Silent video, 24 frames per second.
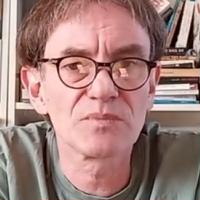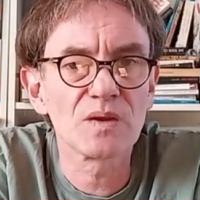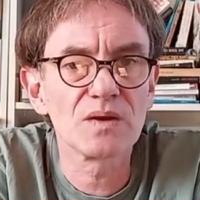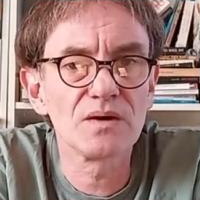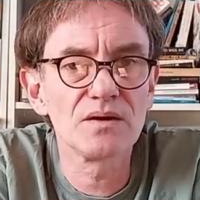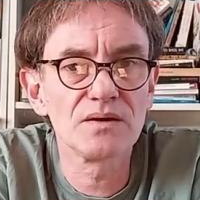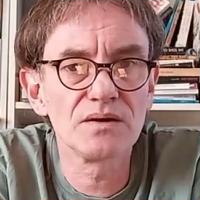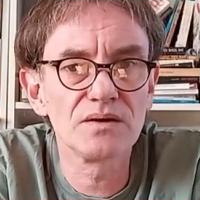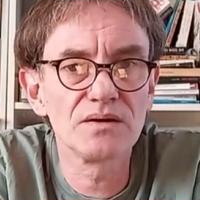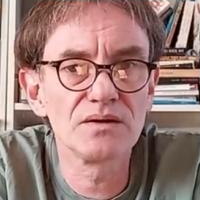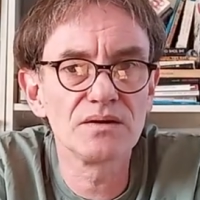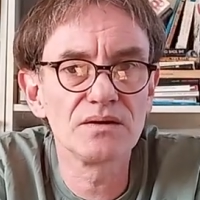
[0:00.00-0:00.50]

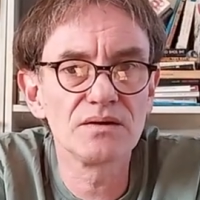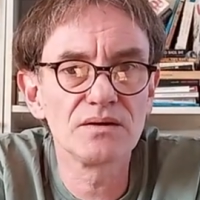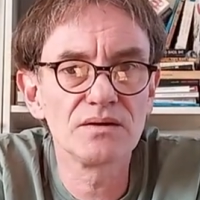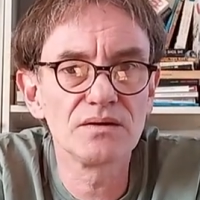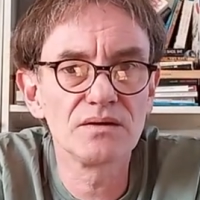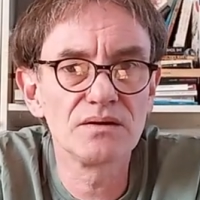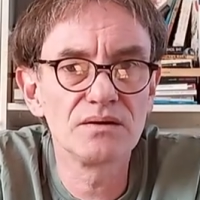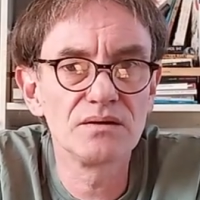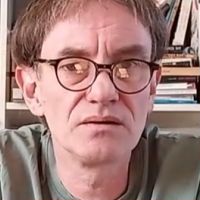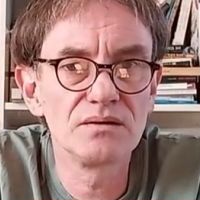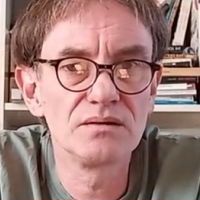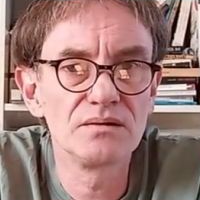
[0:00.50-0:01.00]

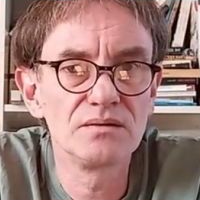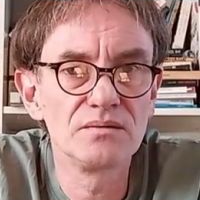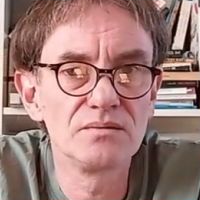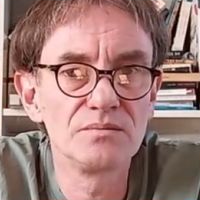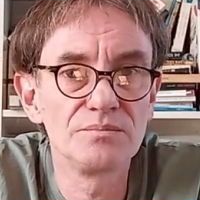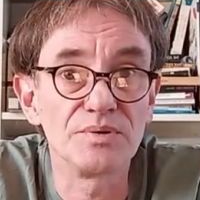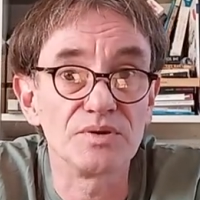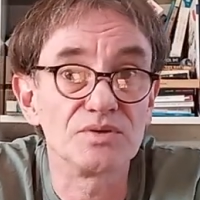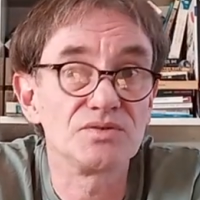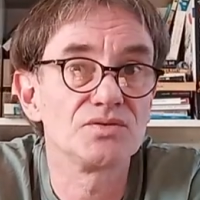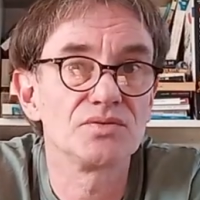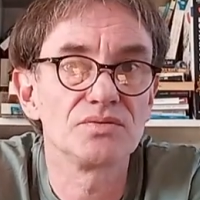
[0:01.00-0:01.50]

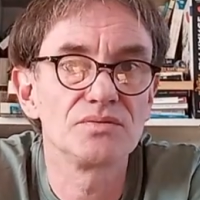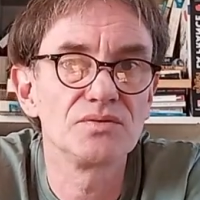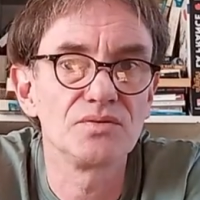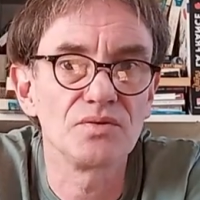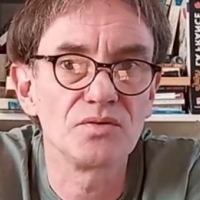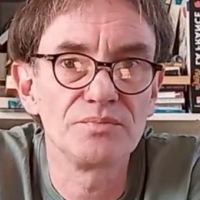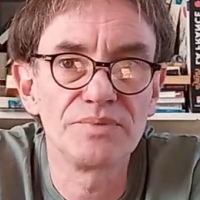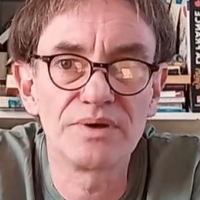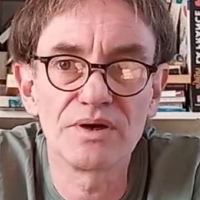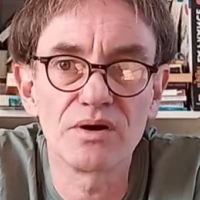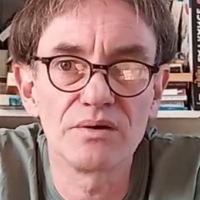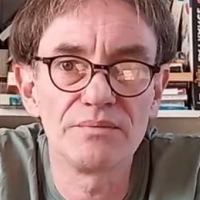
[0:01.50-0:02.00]
But
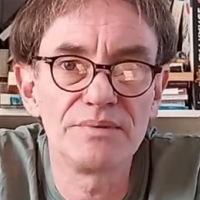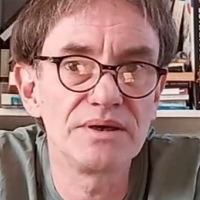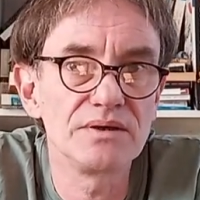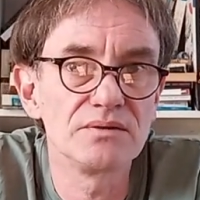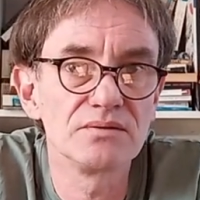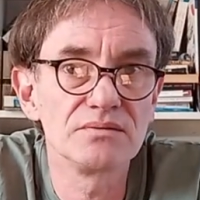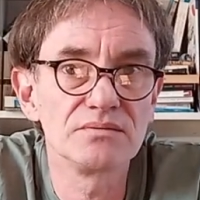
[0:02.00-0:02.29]
becoming